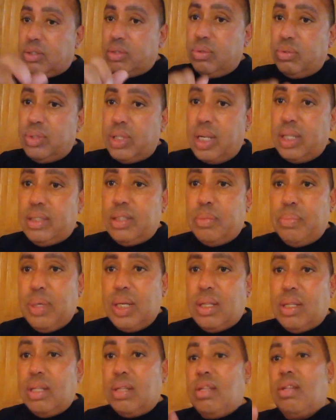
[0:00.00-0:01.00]
Tuesday to
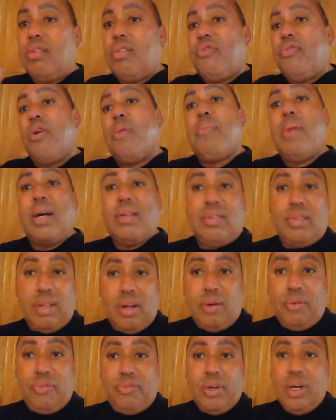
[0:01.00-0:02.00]
me since it's for
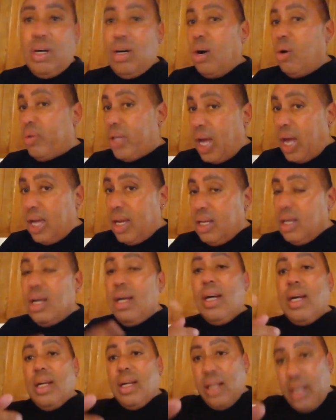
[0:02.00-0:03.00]
myself. Okay,
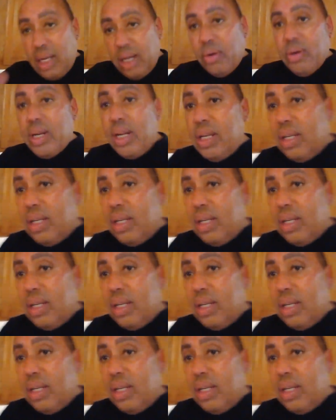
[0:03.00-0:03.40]
here it